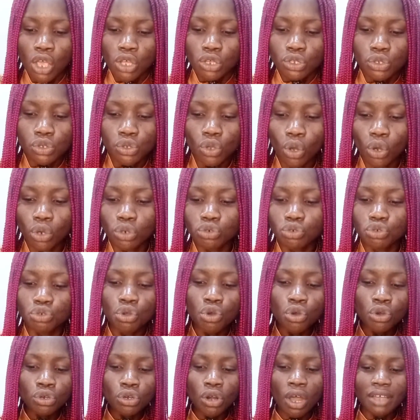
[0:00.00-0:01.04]
So
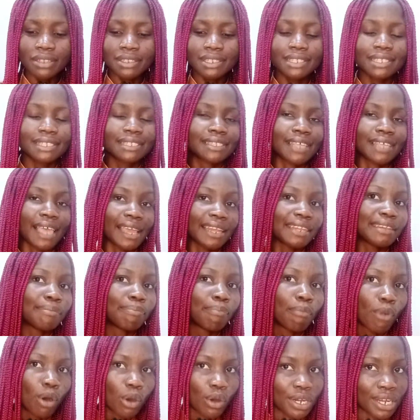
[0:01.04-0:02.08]
do not send
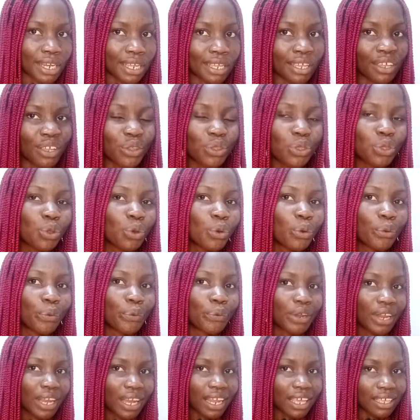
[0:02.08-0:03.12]
money to
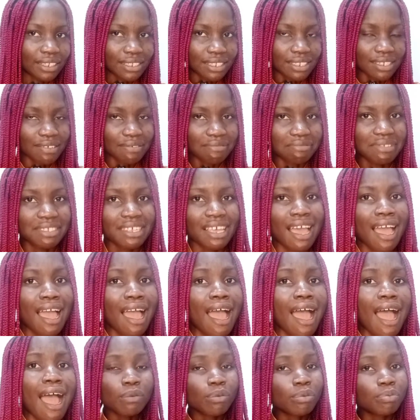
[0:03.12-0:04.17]
relatives.
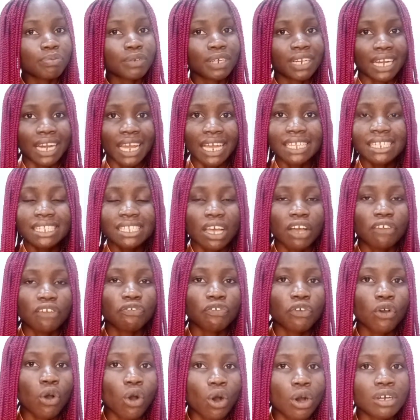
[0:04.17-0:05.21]
Many clients have
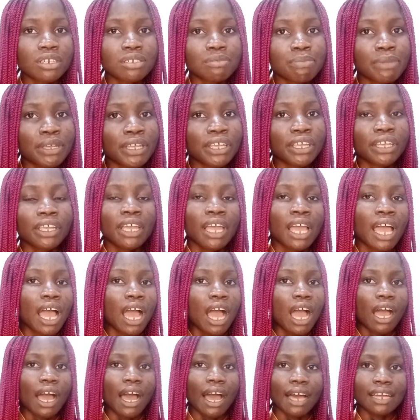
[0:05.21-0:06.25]
called me
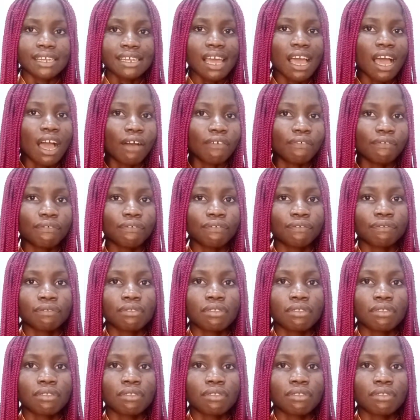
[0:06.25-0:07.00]
and have